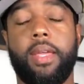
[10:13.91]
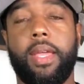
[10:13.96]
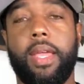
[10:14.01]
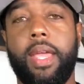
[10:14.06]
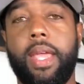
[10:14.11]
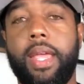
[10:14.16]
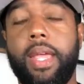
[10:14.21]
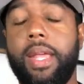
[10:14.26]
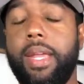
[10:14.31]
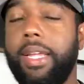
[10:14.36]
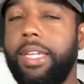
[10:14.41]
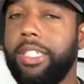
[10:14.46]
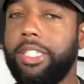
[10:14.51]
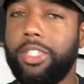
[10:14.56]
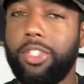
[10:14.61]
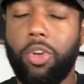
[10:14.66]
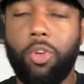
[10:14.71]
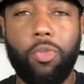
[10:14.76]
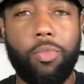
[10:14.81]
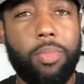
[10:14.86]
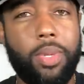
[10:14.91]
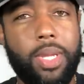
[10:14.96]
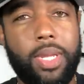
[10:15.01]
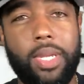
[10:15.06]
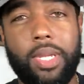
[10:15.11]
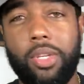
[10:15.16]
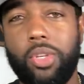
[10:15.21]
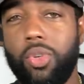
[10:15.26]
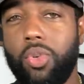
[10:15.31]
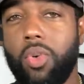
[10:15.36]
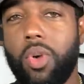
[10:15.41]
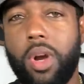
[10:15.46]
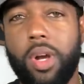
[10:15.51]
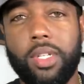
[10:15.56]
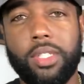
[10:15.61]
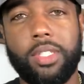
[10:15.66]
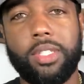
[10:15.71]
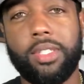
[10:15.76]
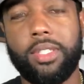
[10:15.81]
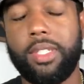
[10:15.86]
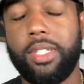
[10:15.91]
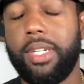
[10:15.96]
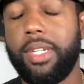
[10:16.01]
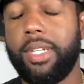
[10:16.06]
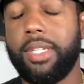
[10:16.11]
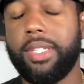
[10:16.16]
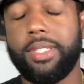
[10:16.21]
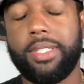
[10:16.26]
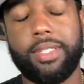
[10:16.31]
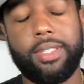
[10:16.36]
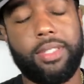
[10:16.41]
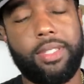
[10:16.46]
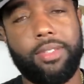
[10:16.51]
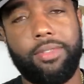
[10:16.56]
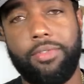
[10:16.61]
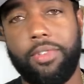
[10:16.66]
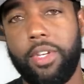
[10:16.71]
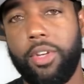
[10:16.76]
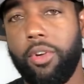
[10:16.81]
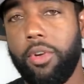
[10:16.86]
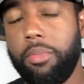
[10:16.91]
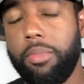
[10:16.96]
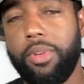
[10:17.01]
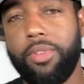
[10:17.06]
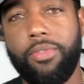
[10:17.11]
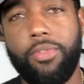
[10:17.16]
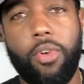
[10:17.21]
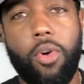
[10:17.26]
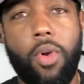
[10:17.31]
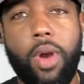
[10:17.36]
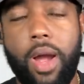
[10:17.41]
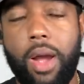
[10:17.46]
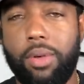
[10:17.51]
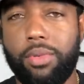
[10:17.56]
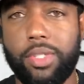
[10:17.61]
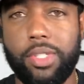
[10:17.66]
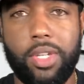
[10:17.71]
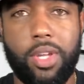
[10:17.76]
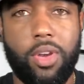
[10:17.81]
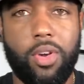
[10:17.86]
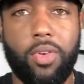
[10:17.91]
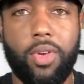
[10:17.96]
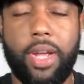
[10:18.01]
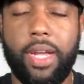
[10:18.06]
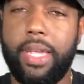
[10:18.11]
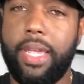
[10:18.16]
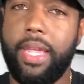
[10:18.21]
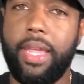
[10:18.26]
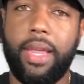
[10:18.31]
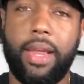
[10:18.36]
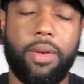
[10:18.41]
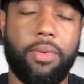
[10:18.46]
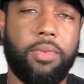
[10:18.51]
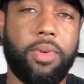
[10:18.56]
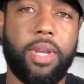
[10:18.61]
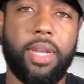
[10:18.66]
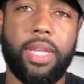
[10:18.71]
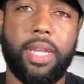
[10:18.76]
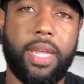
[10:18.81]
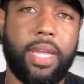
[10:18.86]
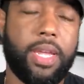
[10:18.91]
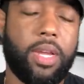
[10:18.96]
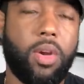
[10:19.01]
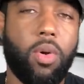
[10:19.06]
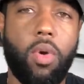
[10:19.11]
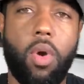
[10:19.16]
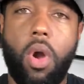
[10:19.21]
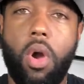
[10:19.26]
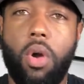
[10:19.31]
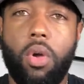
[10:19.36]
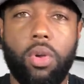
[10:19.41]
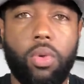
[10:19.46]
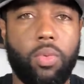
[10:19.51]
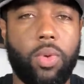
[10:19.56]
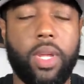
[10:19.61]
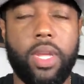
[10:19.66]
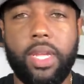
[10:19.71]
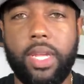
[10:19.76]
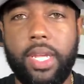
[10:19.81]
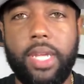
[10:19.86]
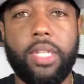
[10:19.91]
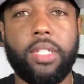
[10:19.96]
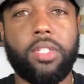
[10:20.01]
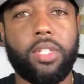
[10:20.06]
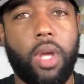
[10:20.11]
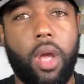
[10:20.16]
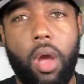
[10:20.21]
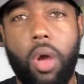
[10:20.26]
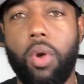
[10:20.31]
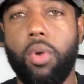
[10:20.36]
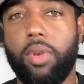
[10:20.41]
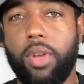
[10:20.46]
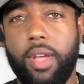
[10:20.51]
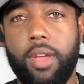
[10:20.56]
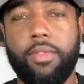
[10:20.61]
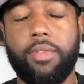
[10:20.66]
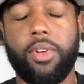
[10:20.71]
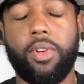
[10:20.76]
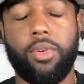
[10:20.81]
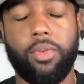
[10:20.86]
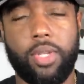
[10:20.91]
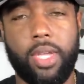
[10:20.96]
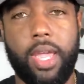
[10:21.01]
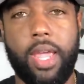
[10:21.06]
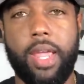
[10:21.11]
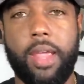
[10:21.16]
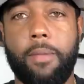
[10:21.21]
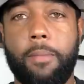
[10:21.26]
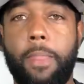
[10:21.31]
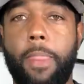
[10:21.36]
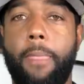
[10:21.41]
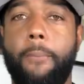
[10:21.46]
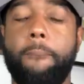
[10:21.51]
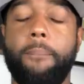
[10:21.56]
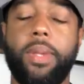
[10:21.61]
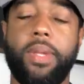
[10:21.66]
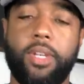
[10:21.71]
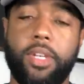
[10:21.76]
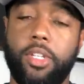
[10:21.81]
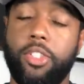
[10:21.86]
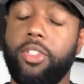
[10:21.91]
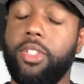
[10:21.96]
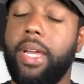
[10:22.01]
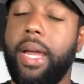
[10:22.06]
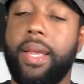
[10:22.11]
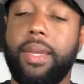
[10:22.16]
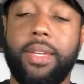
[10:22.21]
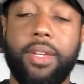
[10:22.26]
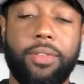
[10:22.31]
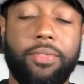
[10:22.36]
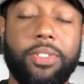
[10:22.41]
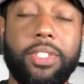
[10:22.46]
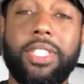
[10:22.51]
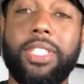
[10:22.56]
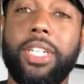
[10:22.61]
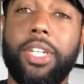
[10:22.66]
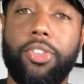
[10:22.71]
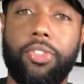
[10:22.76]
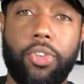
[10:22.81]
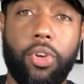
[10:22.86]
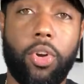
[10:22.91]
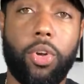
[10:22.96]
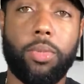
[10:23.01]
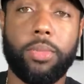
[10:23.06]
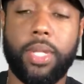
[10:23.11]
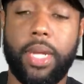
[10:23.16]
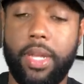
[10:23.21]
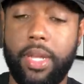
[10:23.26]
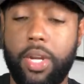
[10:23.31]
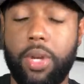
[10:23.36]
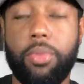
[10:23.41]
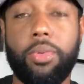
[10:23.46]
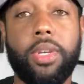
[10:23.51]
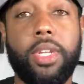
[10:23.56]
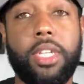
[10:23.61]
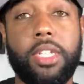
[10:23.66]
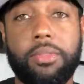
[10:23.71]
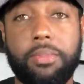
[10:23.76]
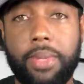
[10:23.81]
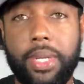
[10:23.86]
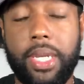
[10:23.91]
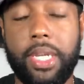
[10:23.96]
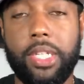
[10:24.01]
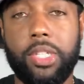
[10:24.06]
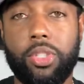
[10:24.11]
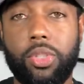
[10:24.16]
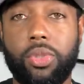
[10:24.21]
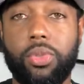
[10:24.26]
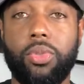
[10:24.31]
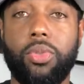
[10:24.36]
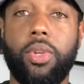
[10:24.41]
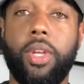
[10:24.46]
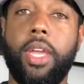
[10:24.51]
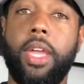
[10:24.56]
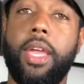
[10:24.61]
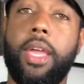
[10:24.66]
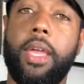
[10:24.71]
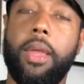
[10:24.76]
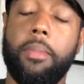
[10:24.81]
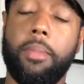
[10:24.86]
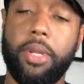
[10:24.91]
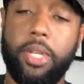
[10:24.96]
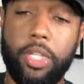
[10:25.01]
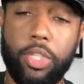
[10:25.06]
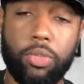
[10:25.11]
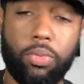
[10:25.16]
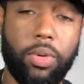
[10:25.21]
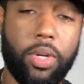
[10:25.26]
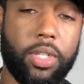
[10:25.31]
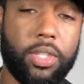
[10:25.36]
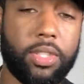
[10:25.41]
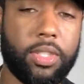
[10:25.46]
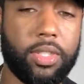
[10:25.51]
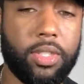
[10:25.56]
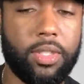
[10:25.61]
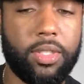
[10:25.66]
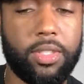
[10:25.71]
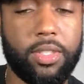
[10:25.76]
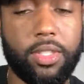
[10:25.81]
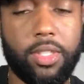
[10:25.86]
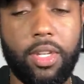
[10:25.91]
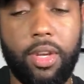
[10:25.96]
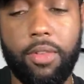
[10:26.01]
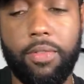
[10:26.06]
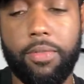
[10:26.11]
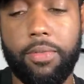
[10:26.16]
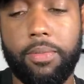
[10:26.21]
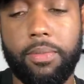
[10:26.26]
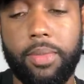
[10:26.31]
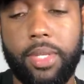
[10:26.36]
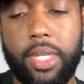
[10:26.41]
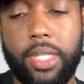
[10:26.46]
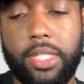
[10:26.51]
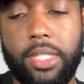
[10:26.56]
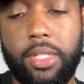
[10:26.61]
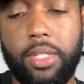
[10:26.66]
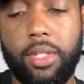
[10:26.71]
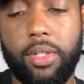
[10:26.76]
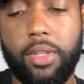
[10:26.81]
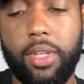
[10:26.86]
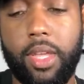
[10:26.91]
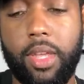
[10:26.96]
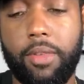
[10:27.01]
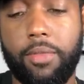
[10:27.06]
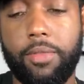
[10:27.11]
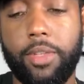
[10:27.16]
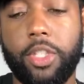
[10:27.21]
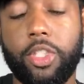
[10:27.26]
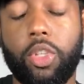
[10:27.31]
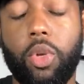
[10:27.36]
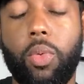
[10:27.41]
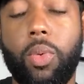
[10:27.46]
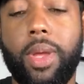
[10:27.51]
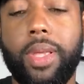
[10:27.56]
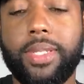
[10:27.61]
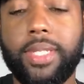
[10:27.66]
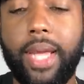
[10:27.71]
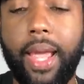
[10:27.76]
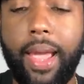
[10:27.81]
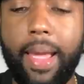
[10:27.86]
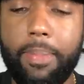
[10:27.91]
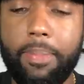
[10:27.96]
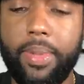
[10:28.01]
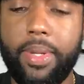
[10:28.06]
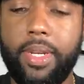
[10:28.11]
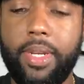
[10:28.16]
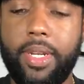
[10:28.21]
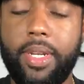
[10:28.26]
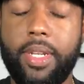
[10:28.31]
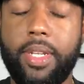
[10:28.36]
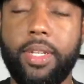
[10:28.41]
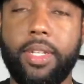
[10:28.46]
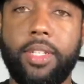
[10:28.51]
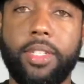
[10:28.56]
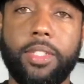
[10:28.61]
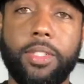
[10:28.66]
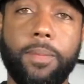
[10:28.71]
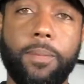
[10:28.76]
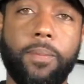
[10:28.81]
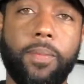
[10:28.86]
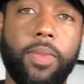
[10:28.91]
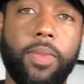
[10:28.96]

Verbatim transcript: and it's so many nuances to this this video will be four hours long i can't i really can't go all the way into all of it okay because you got different syndromes out here with these men too but this where stuff gets a little iffy so what's happening is